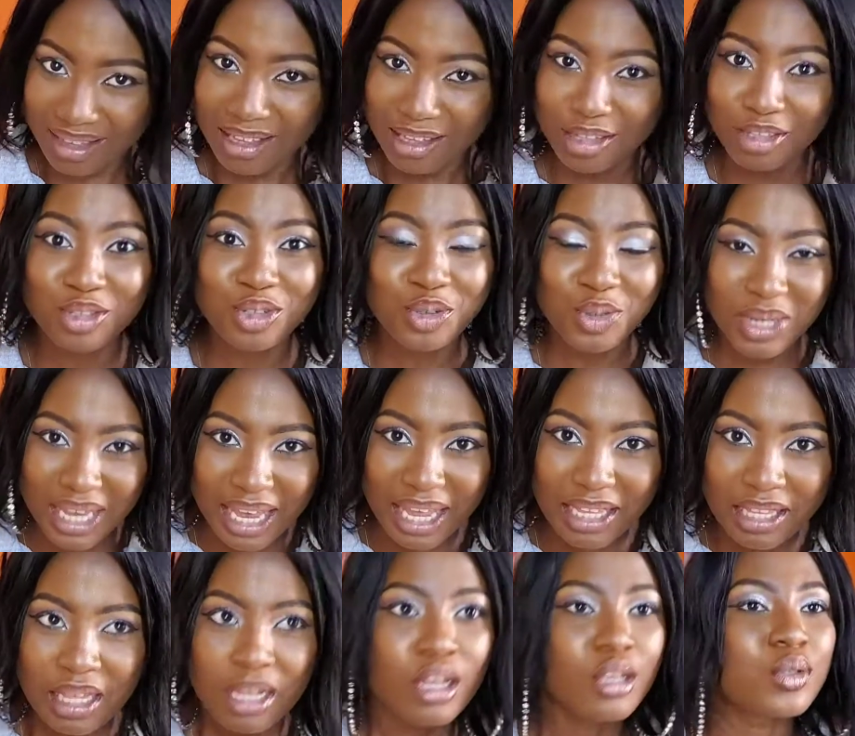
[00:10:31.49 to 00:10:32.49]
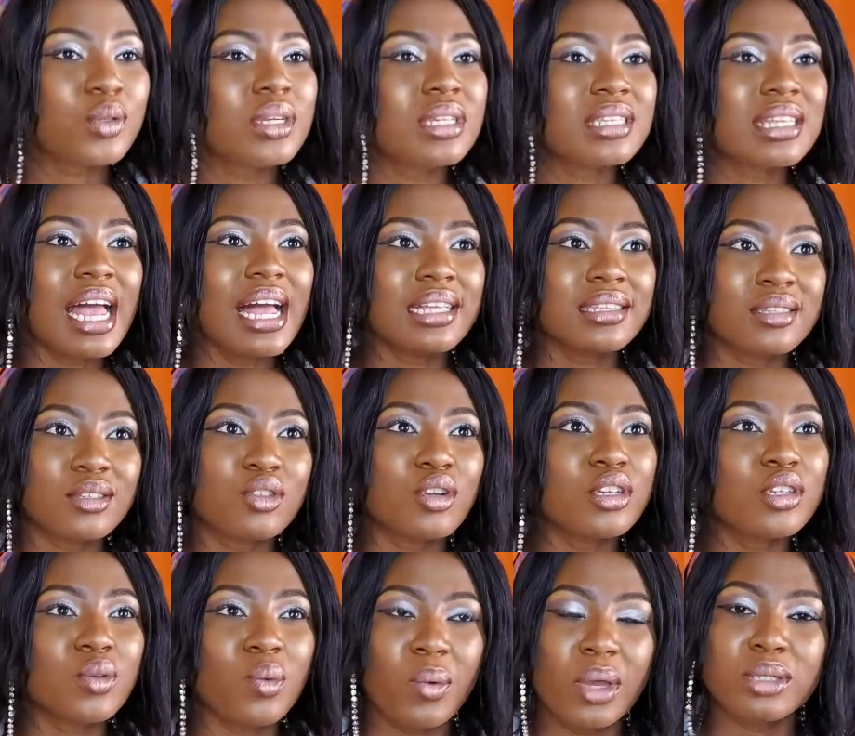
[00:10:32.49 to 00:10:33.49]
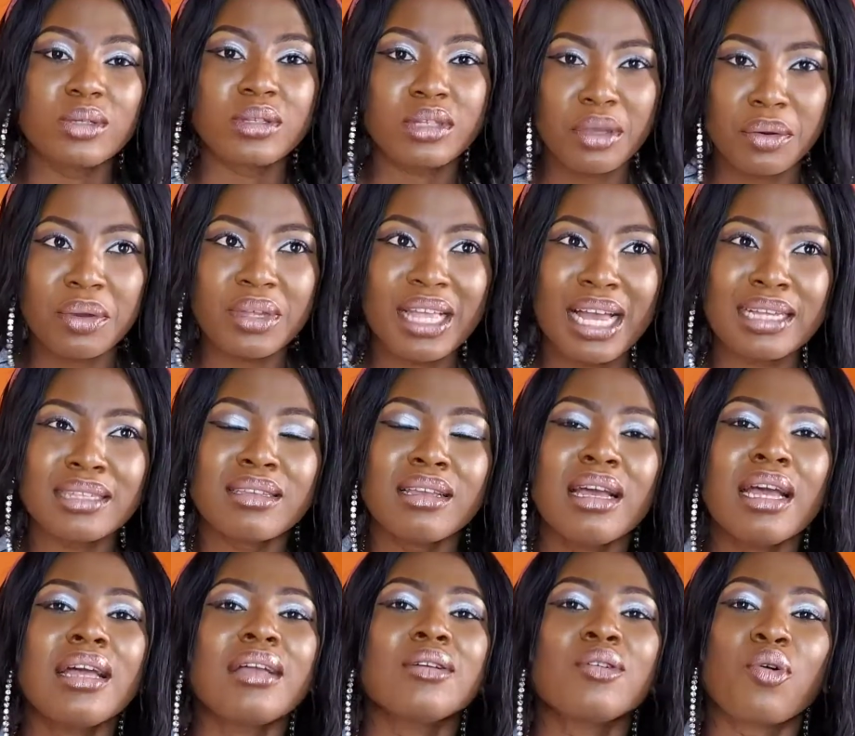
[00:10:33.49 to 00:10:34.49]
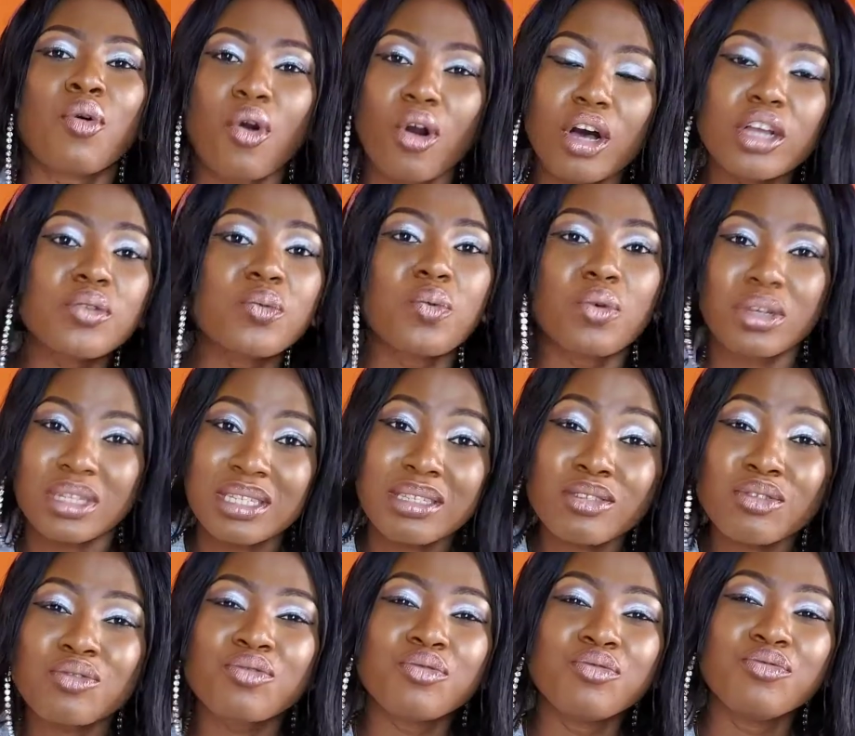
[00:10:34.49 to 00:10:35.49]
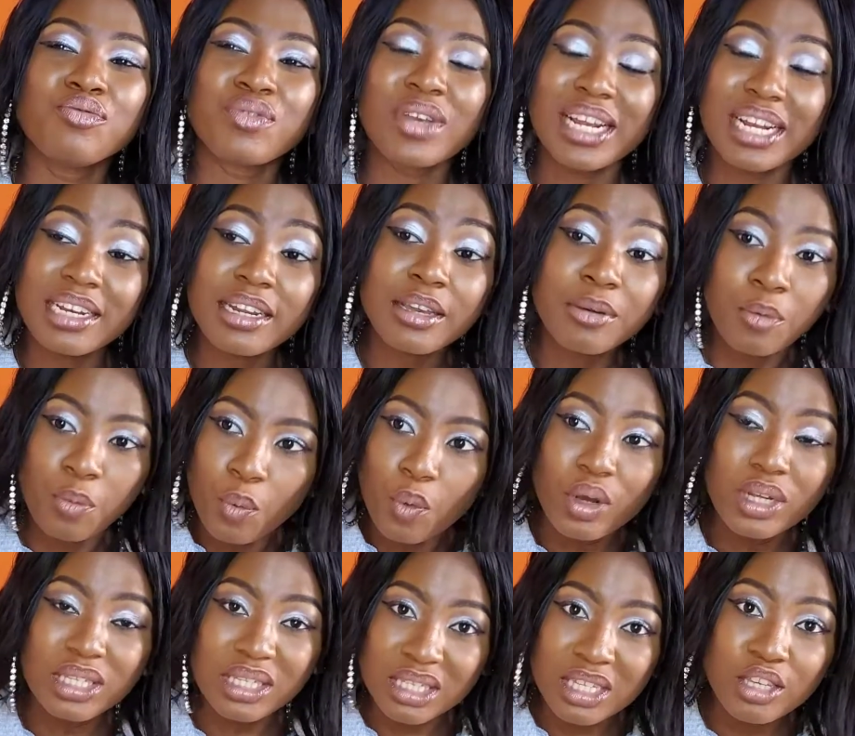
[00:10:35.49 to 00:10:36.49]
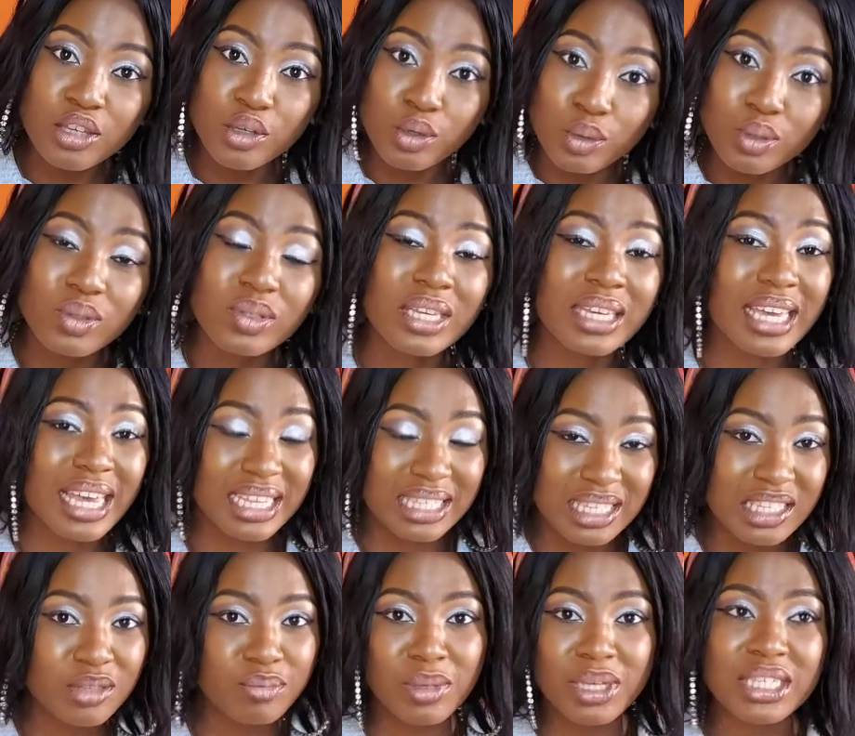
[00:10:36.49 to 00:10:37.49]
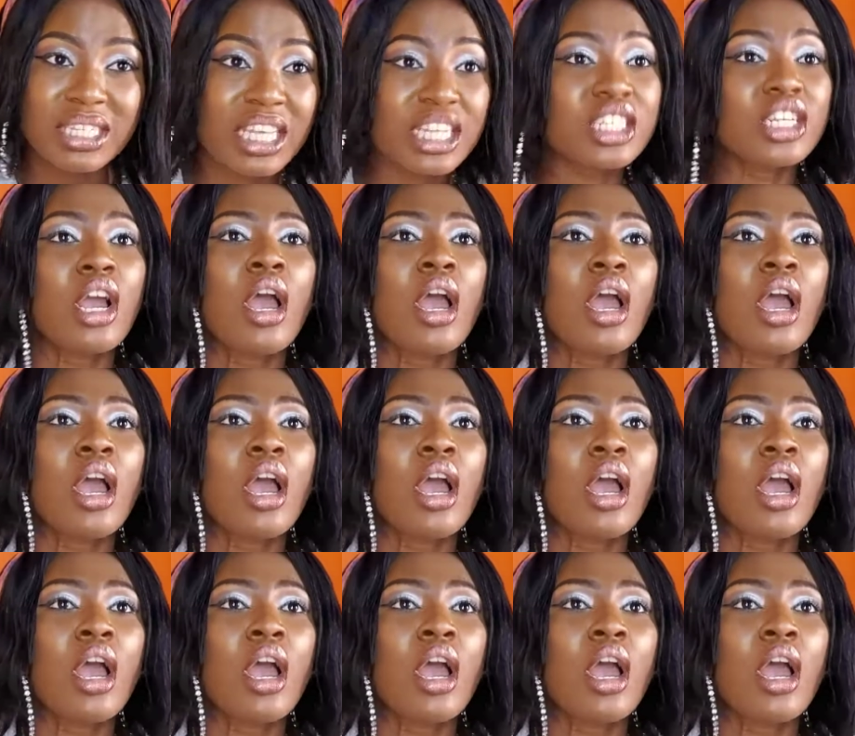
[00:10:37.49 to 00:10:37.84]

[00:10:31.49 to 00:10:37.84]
Do you get? So that's just a way to tell you that God was really wanting you to get this message.